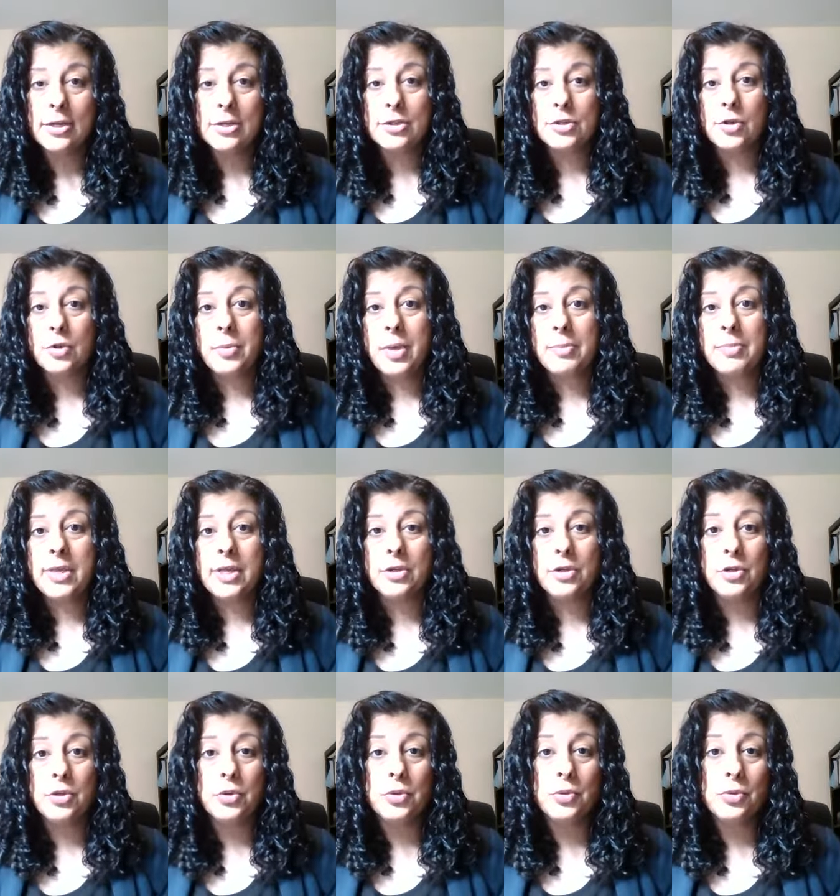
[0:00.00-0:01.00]
So, maybe a
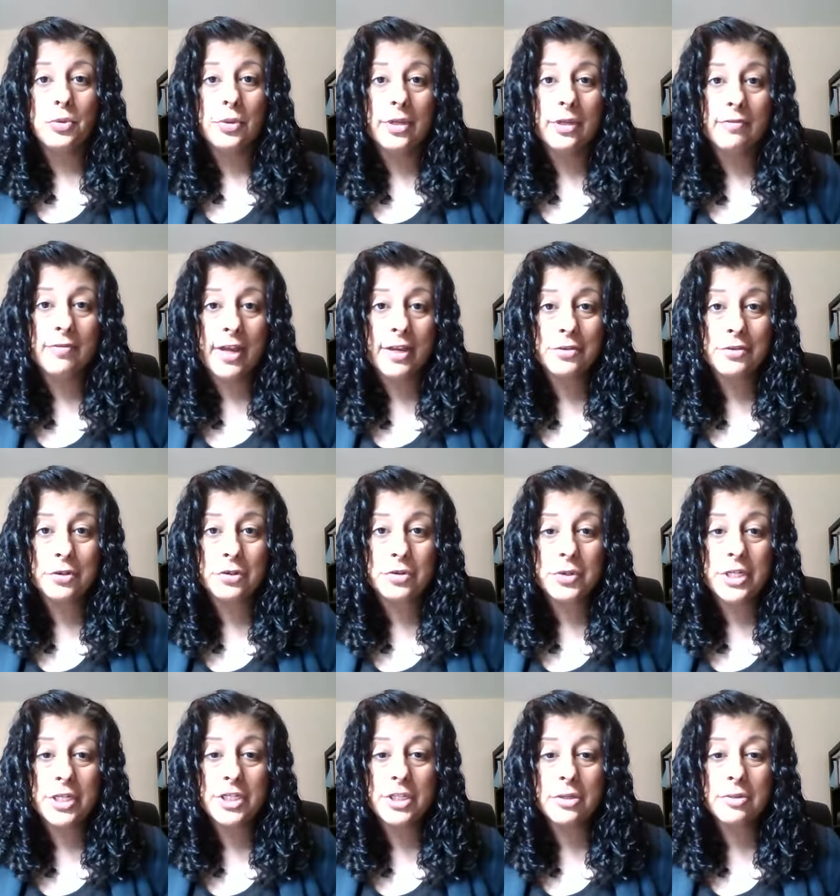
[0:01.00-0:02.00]
new event or
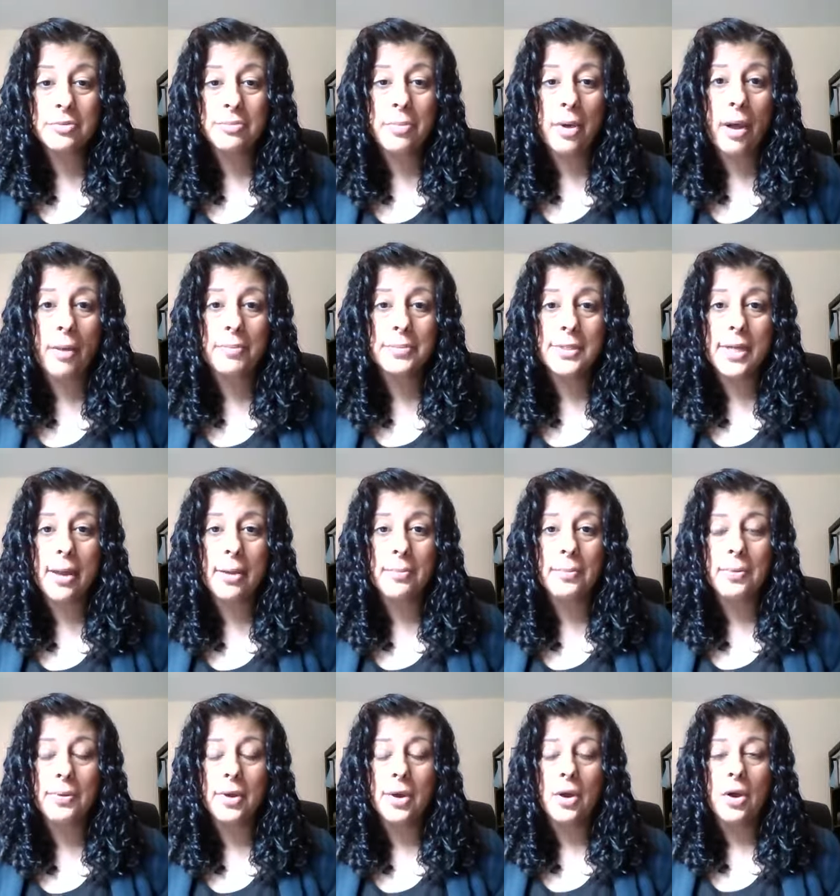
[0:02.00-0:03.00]
tradition popped
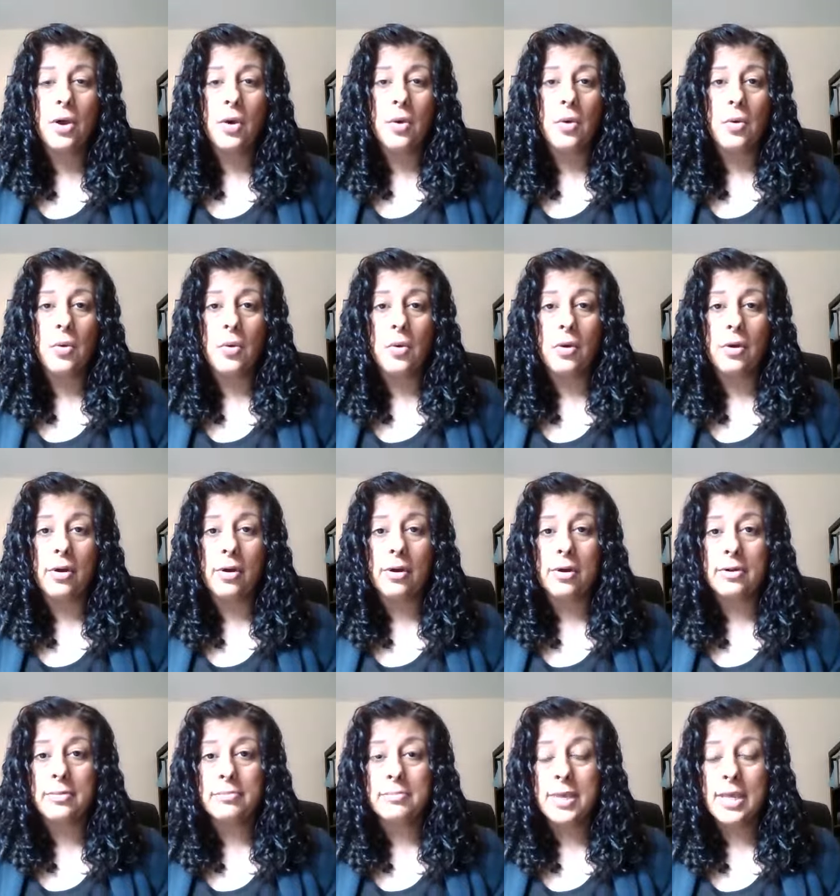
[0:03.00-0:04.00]
up.
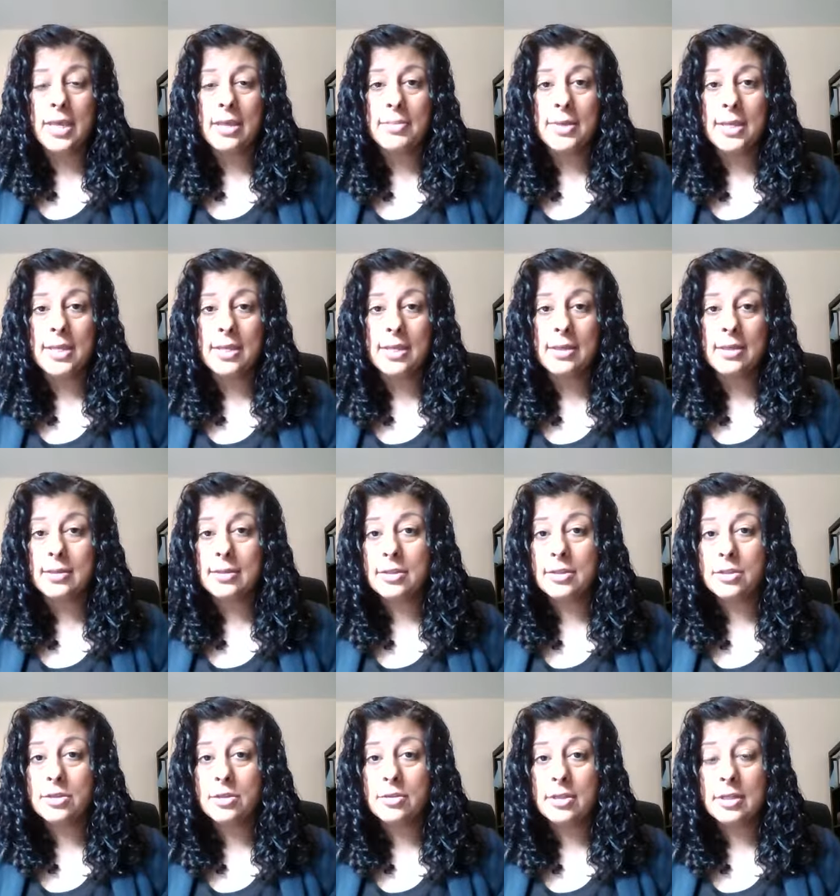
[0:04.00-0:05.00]
Or maybe
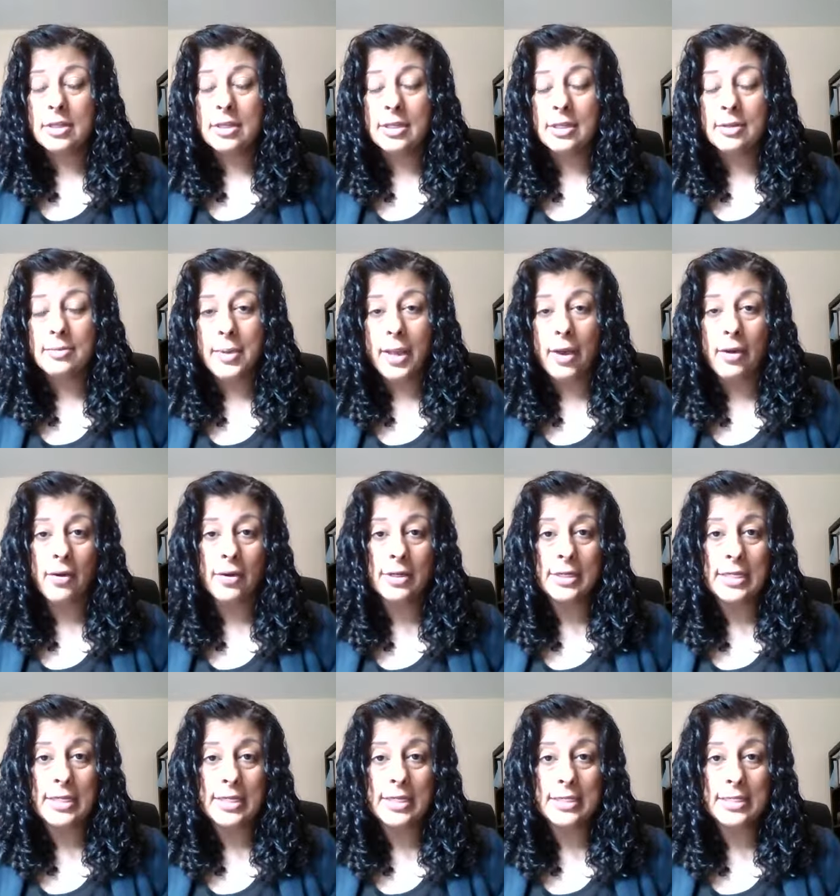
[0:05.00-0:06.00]
the
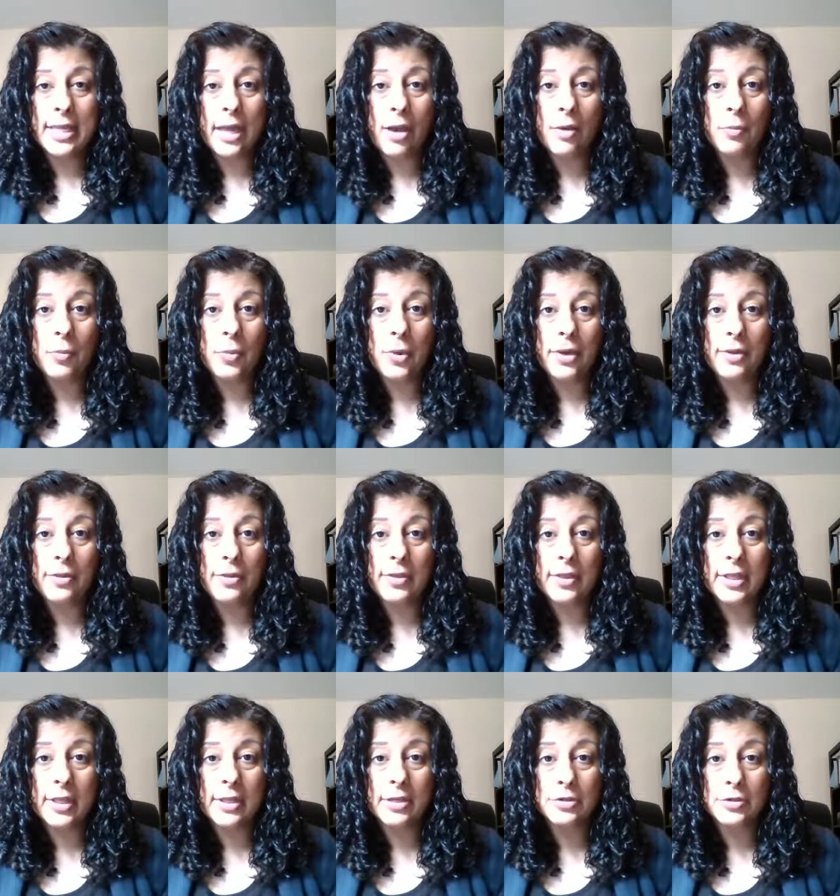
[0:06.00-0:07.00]
parent needs help with
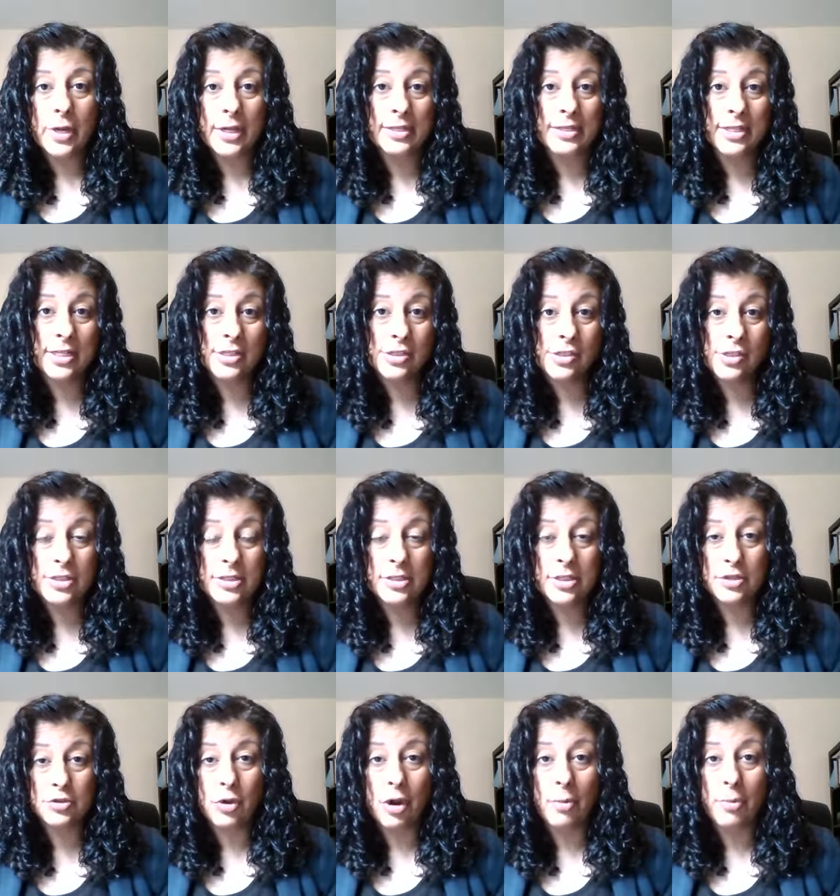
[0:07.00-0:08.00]
the transitions,
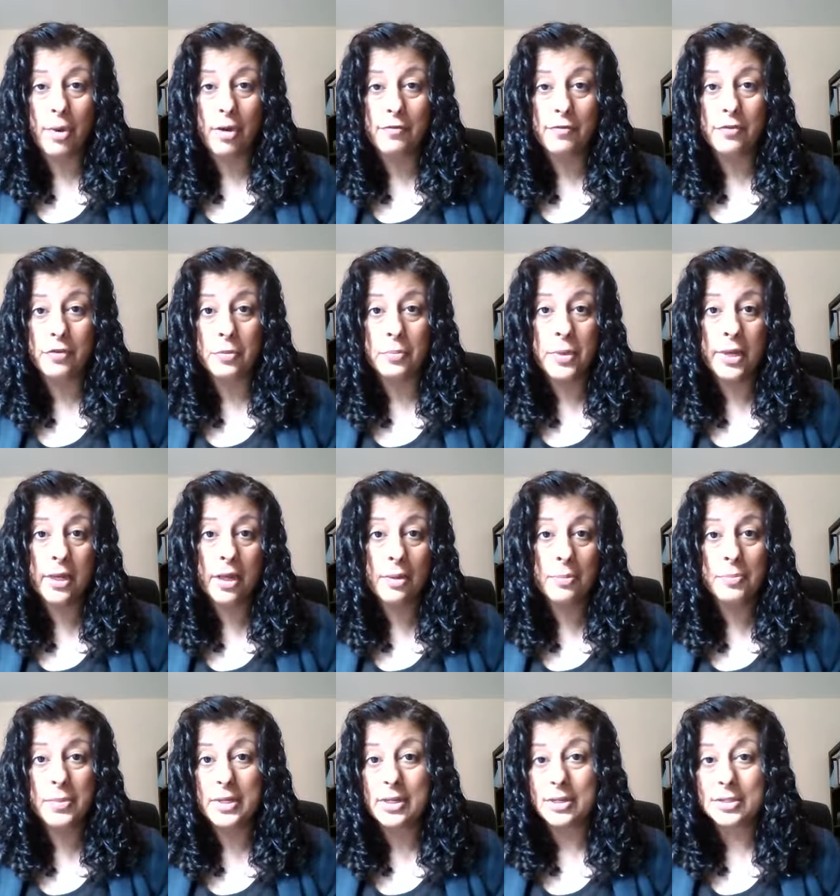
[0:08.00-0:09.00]
the drop off or the
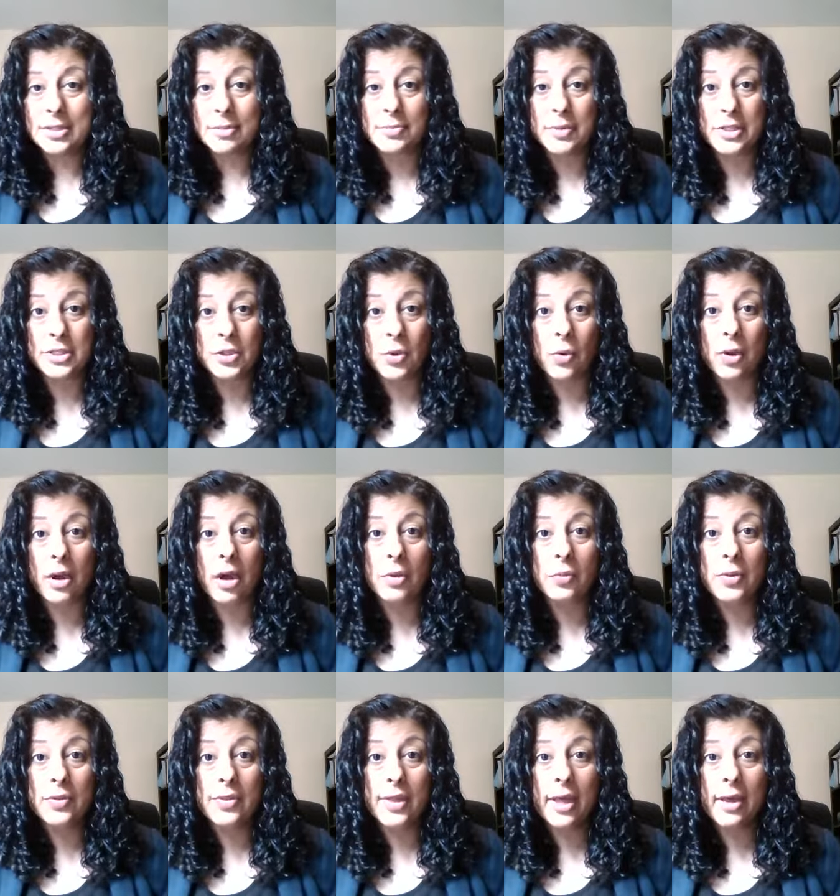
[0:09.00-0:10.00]
pickup because something's going
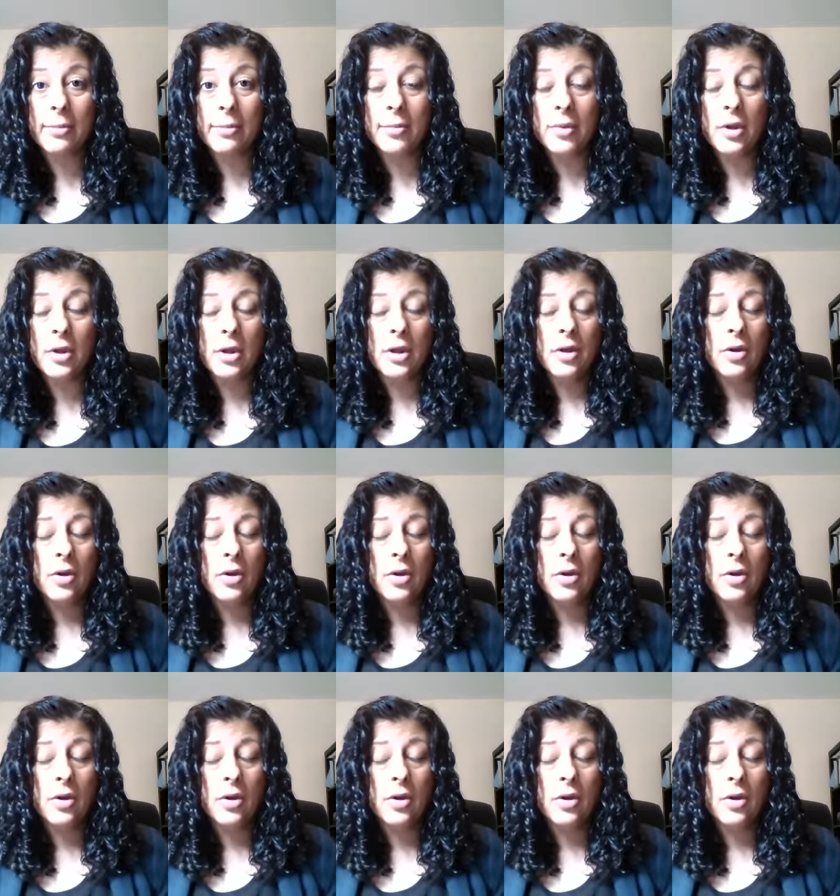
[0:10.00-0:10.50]
on with them.